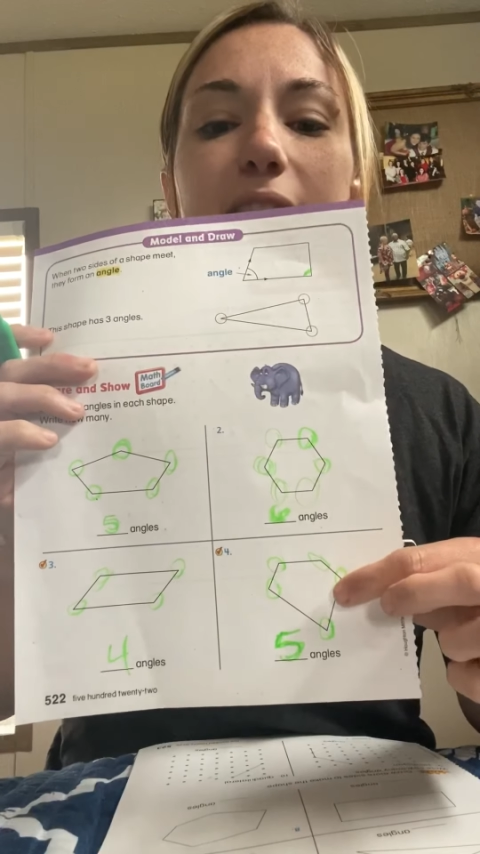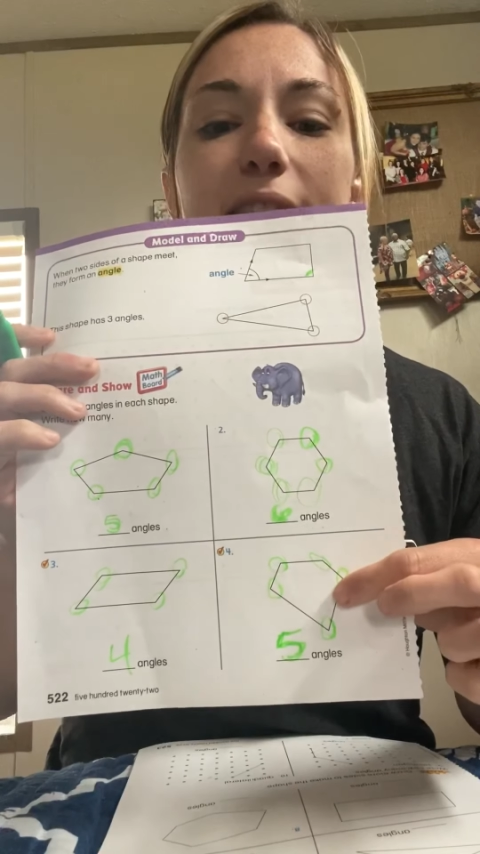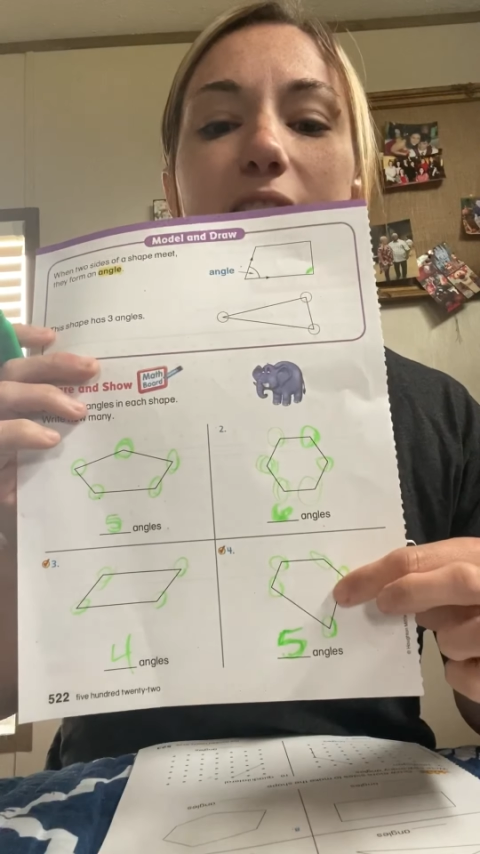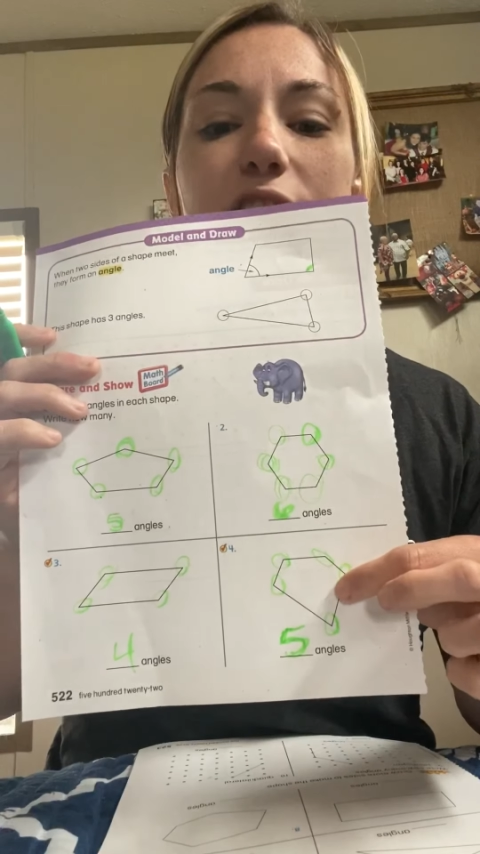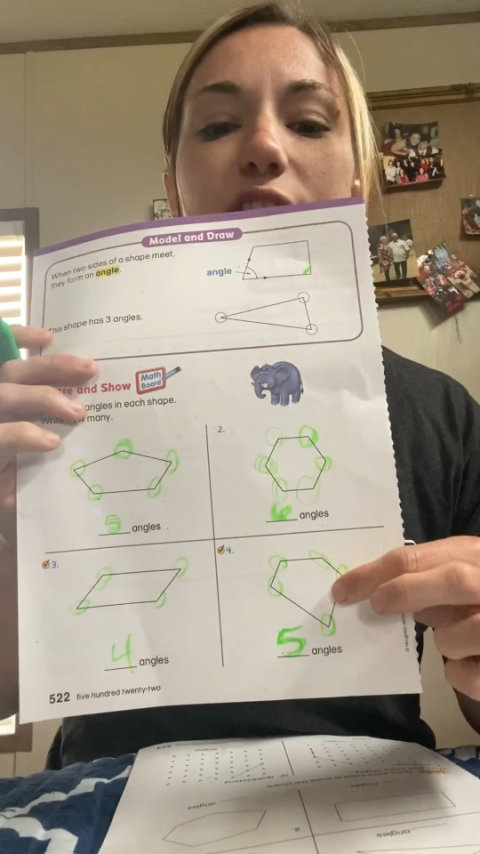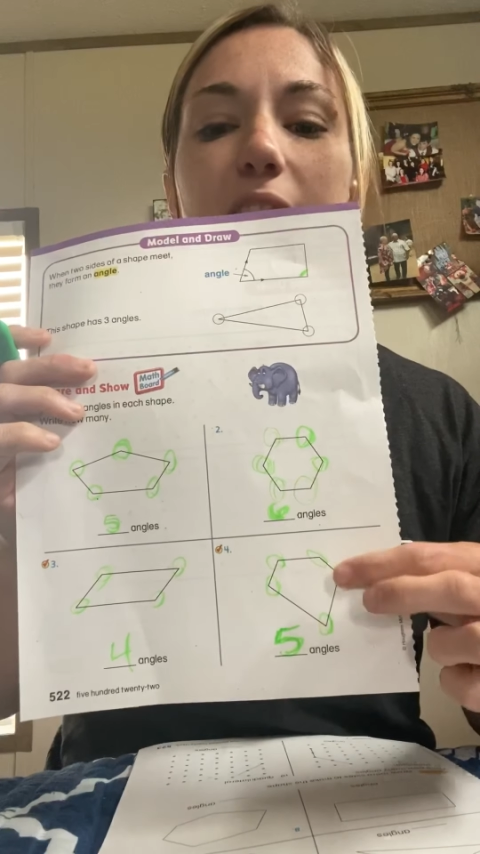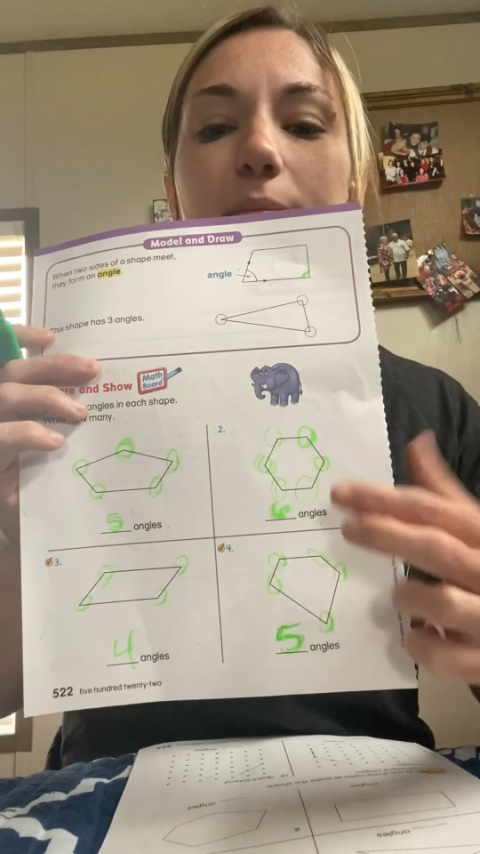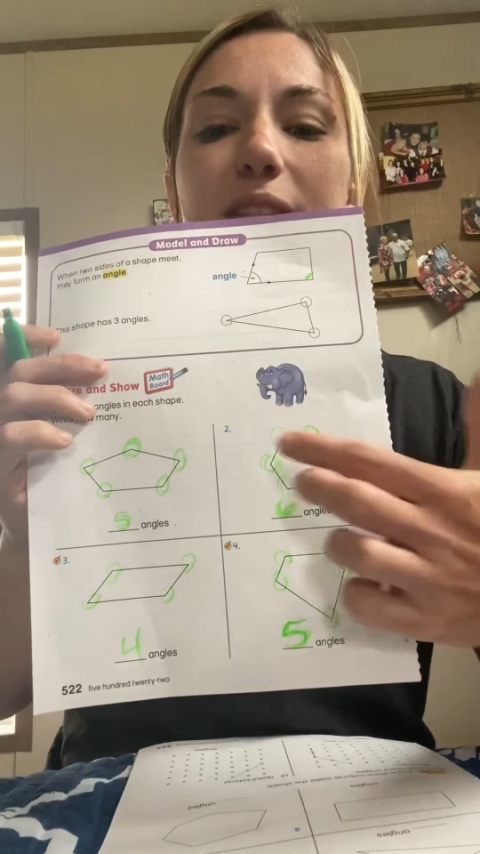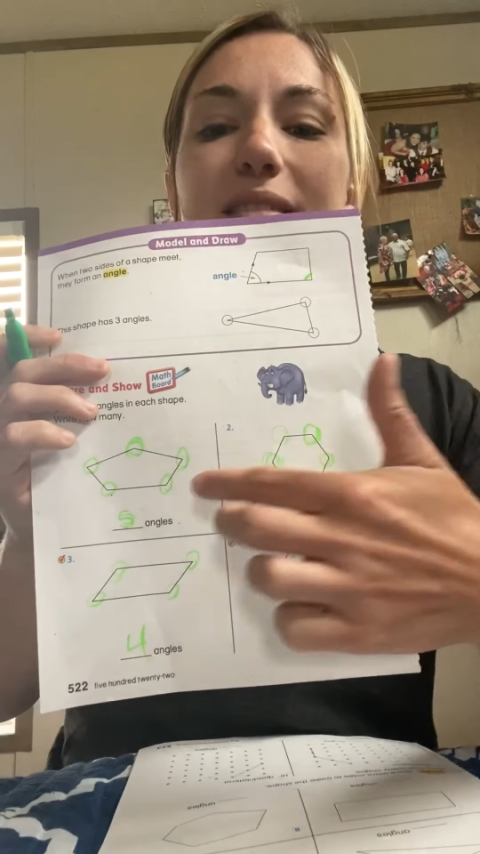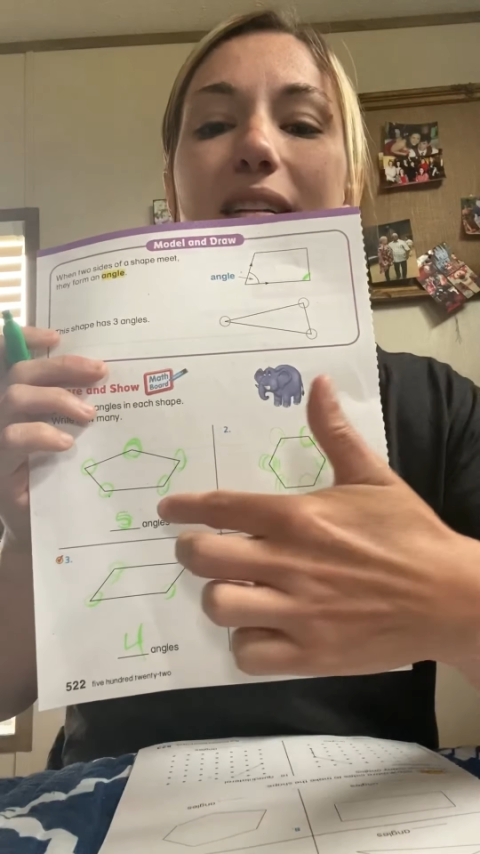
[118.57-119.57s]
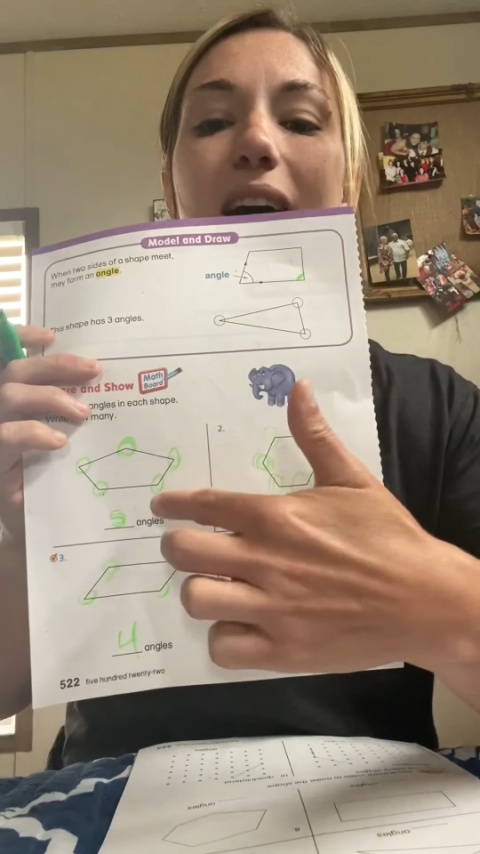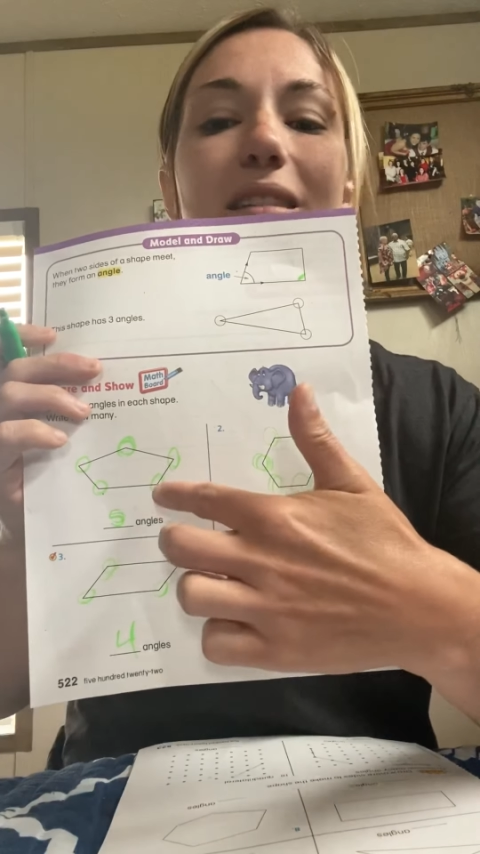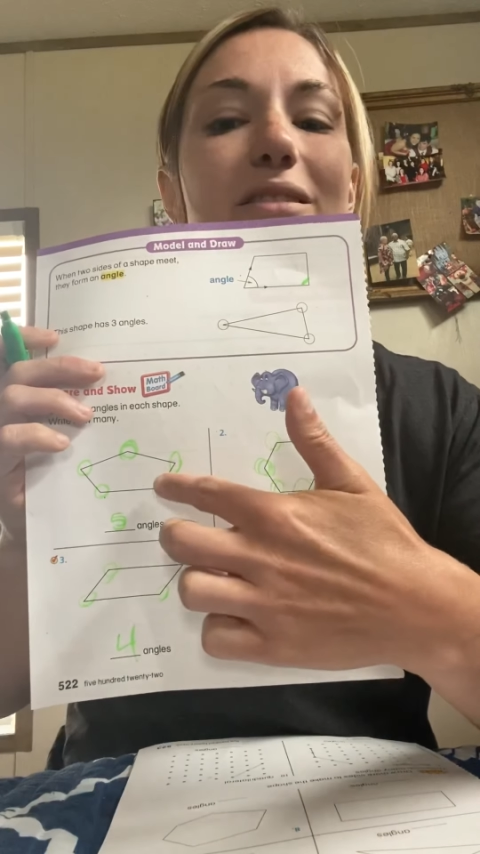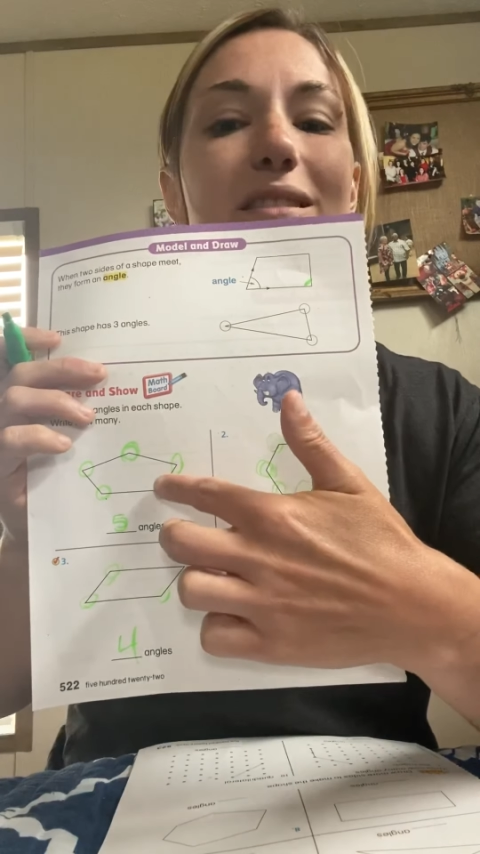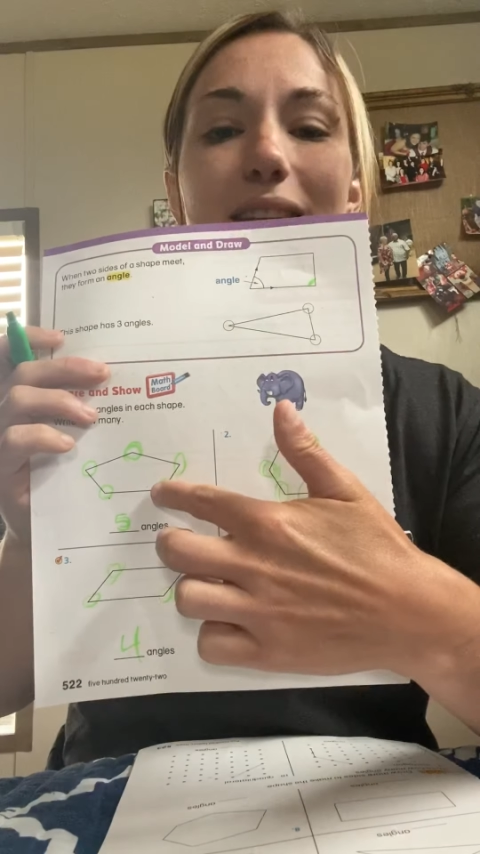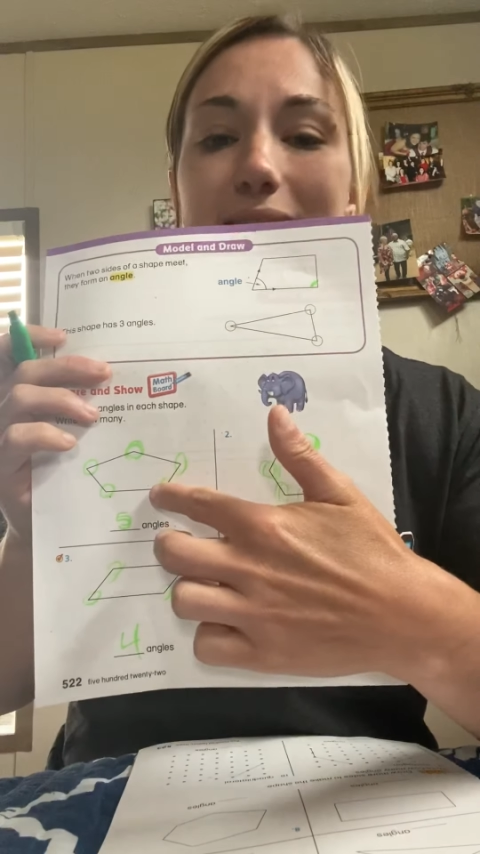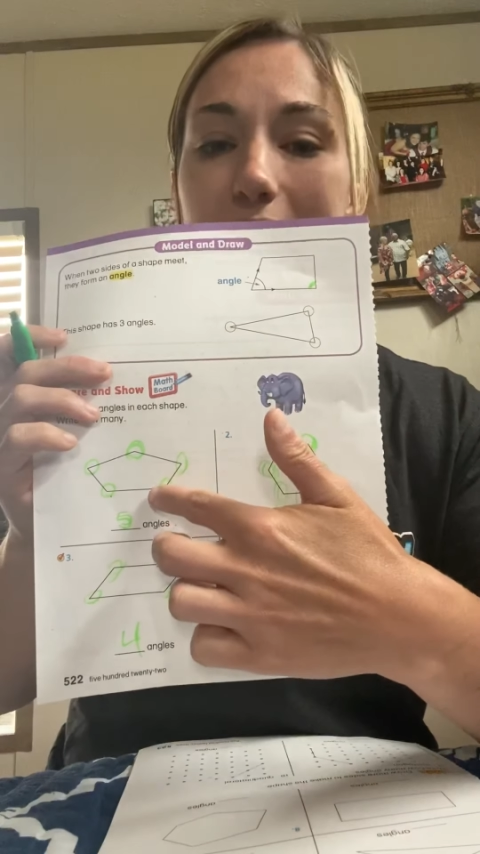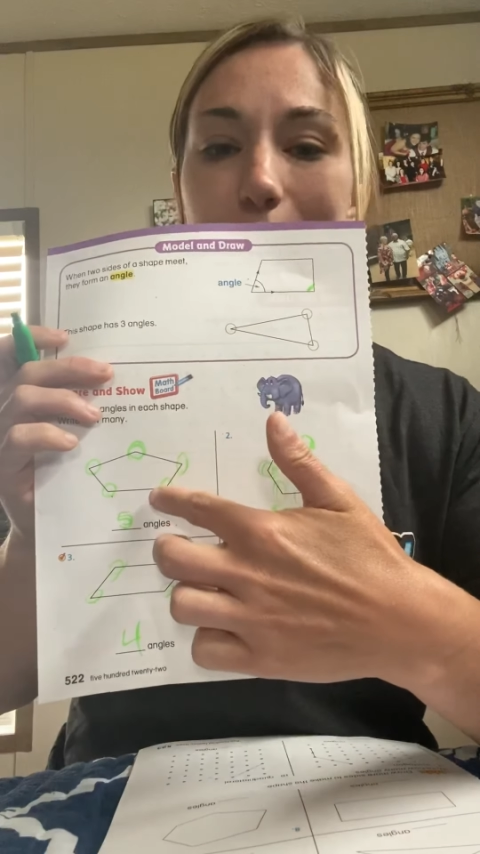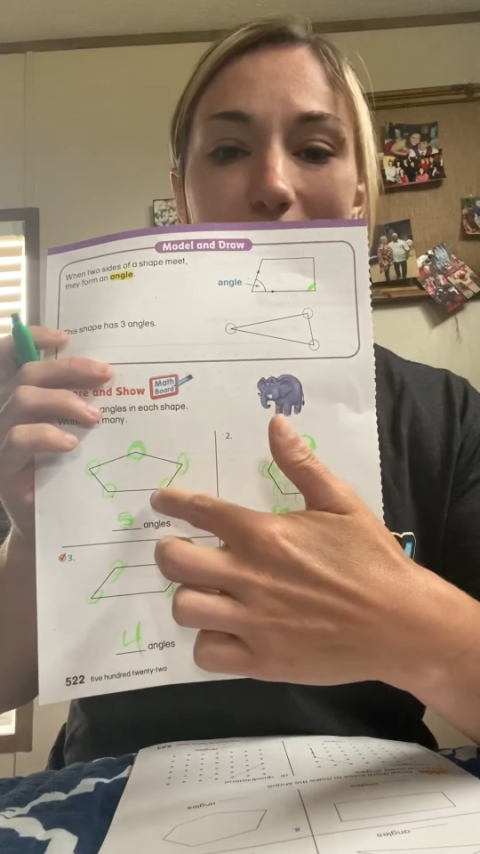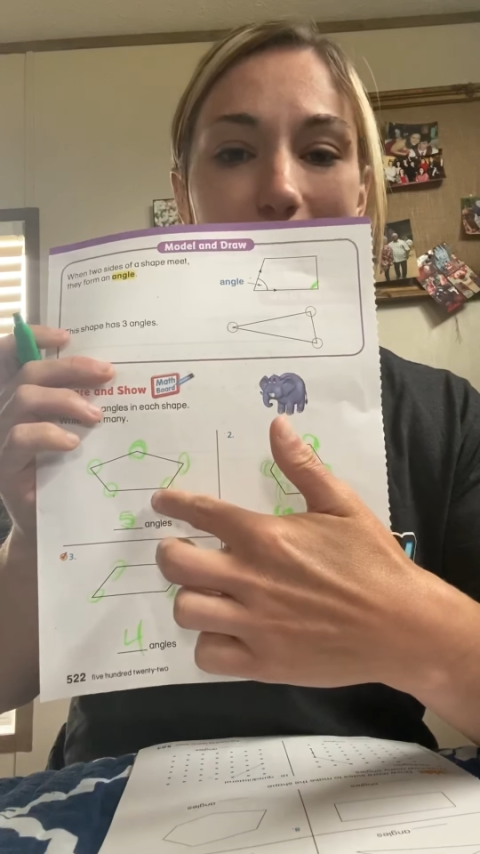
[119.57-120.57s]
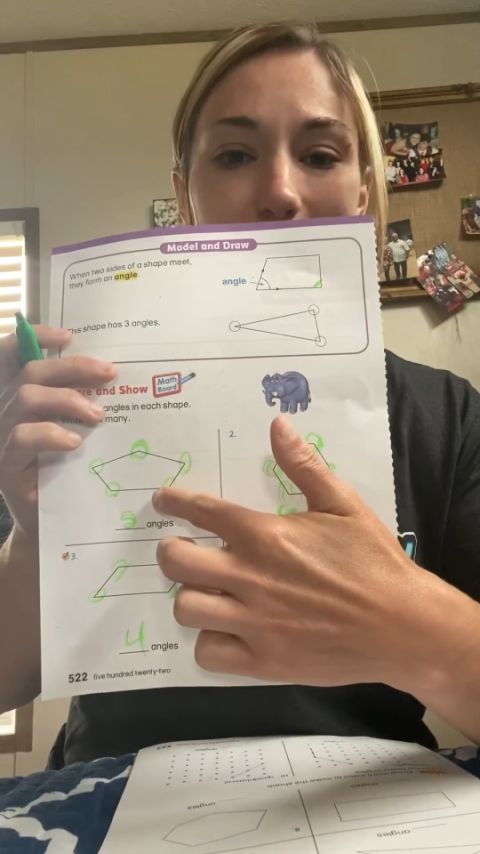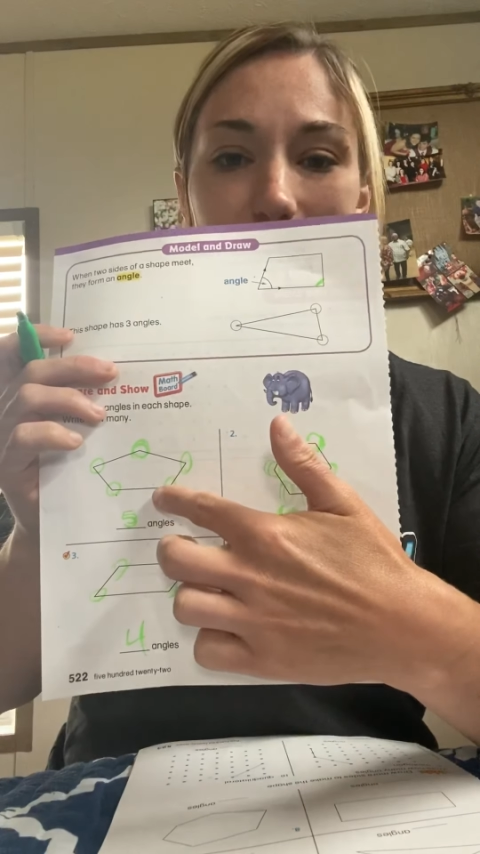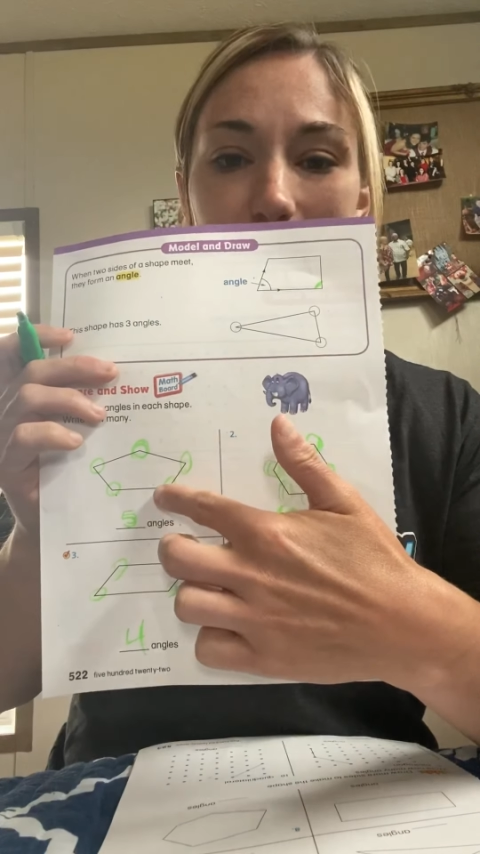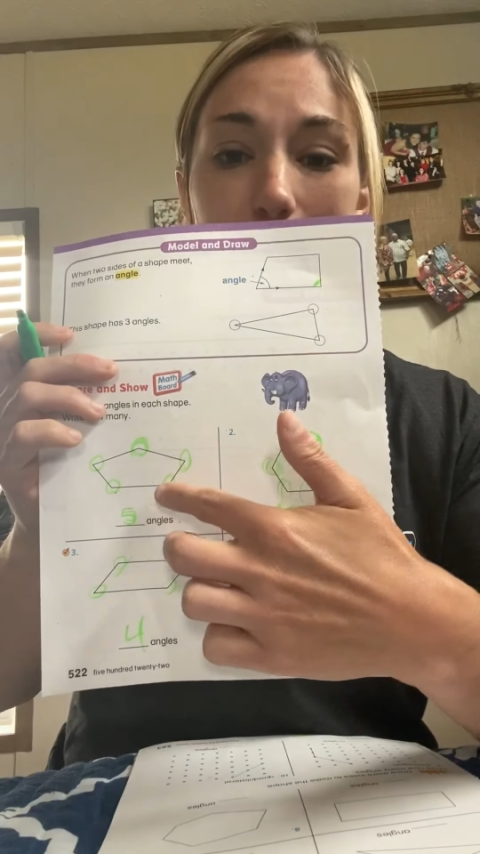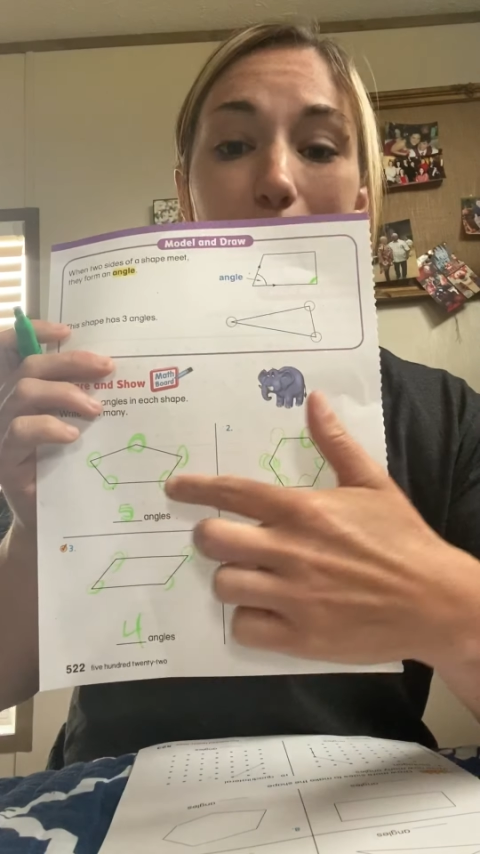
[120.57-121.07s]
that this shape does not look the same as this shape,